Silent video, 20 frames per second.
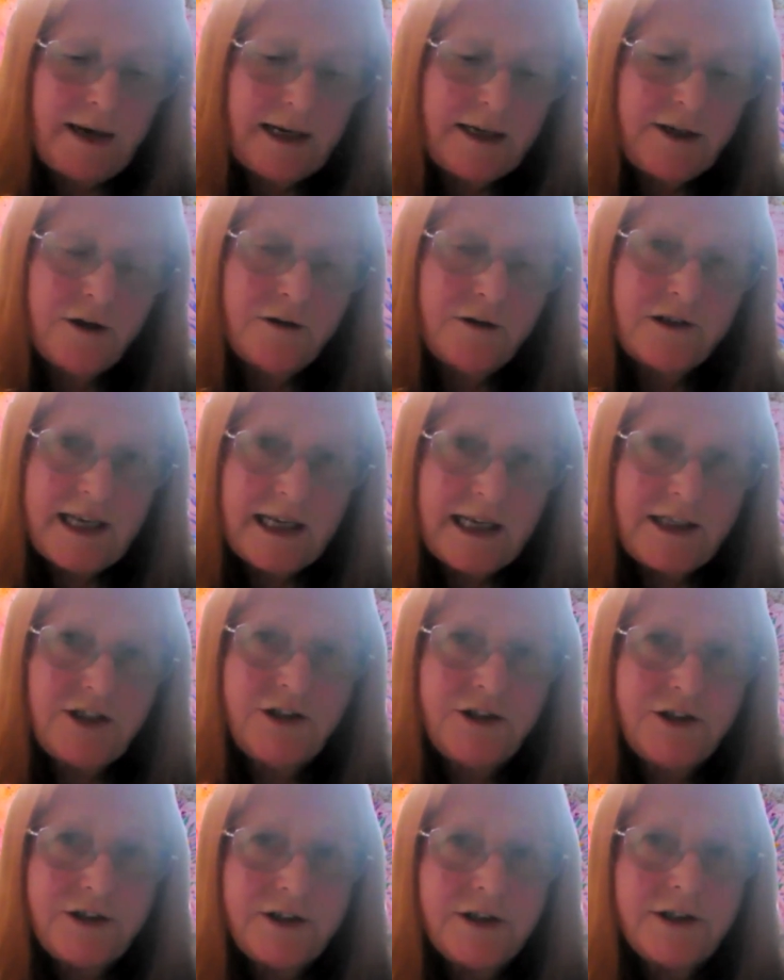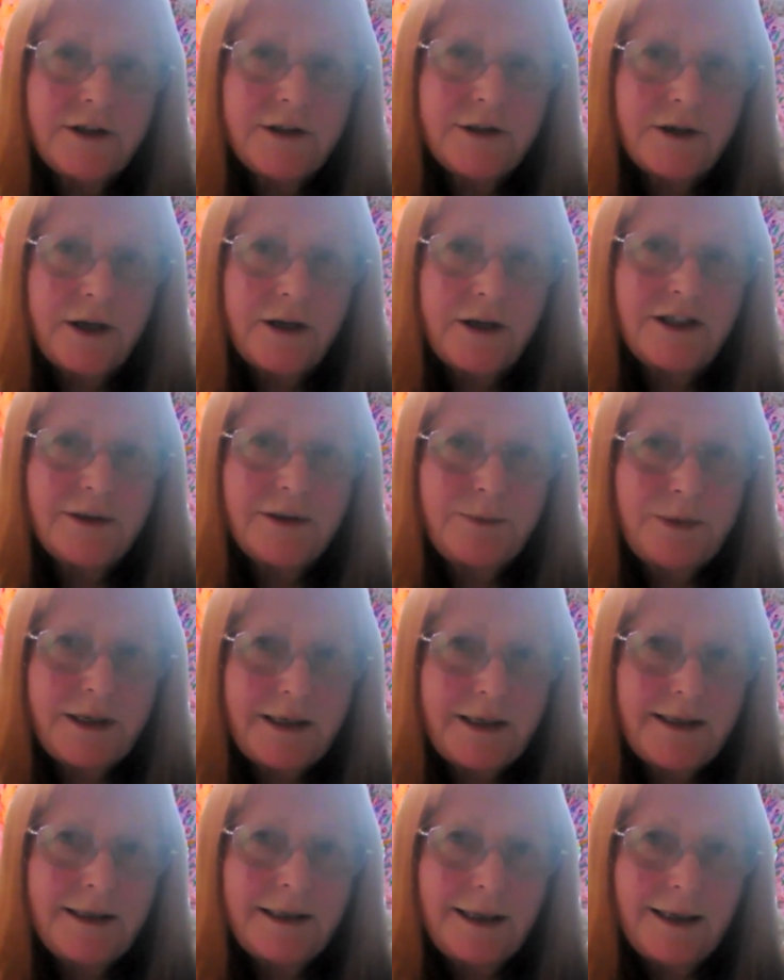radio stations that are going to
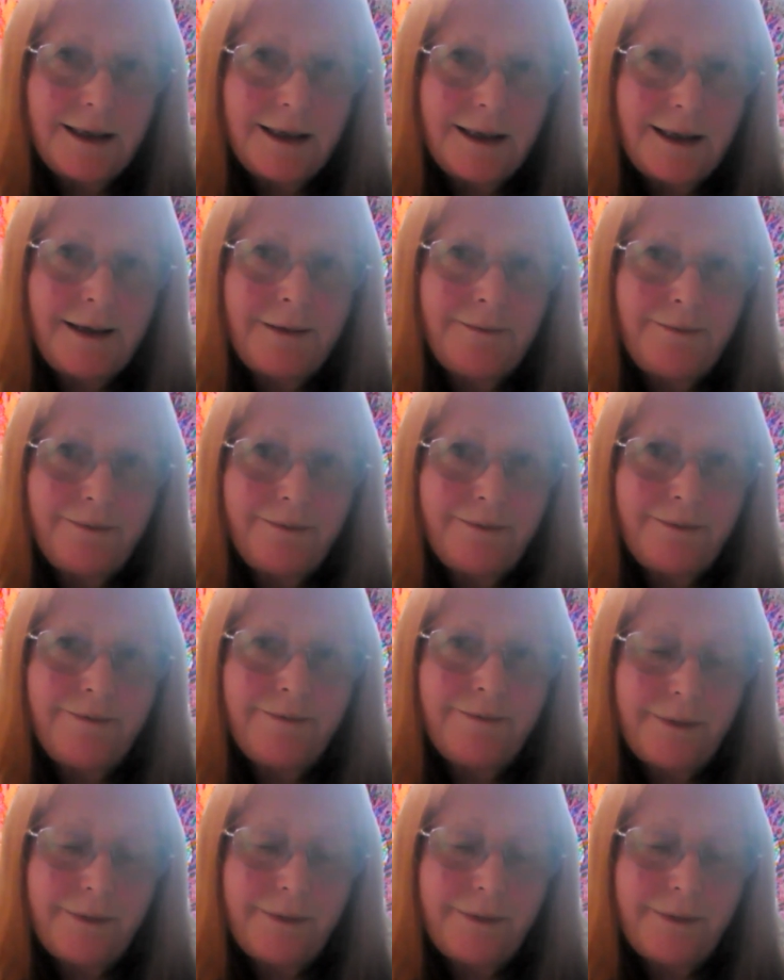be in